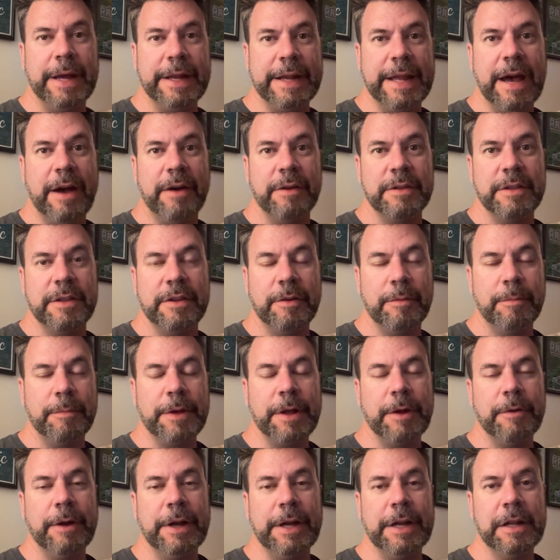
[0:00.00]
now they're
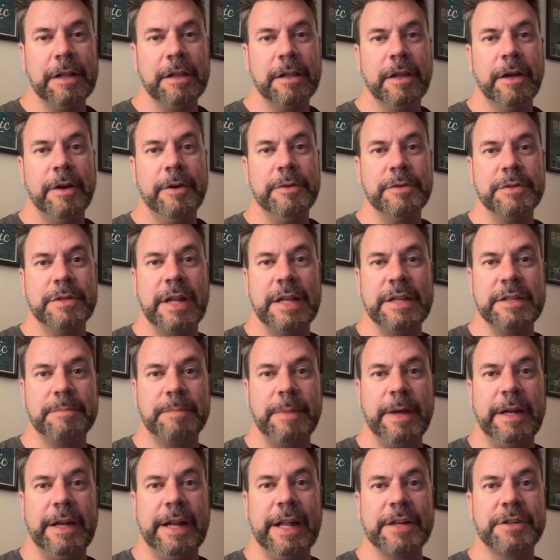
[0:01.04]
getting ready to close, and I
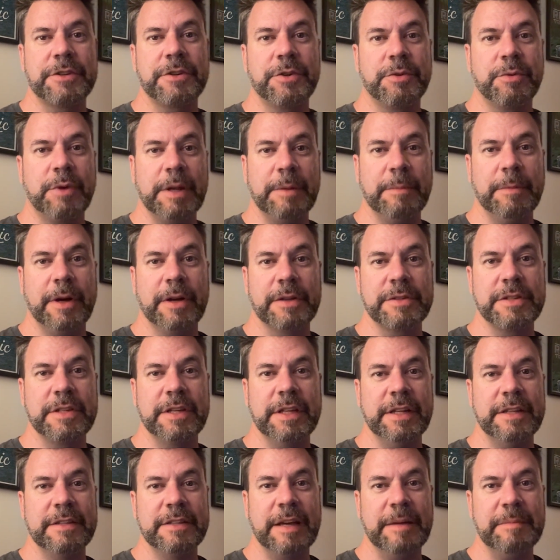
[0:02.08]
spend an extra $20 to
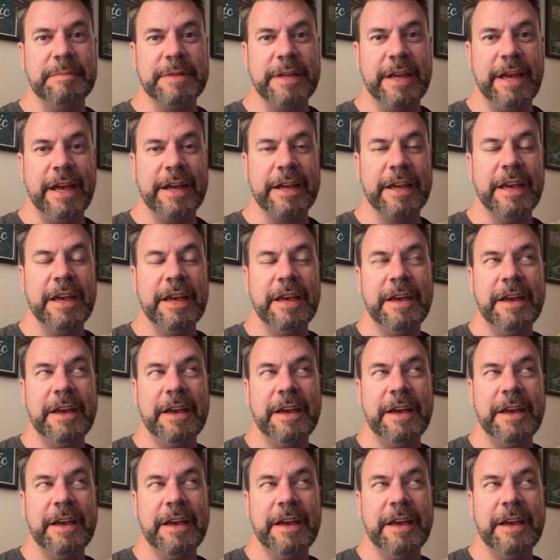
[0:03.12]
get a temp tag.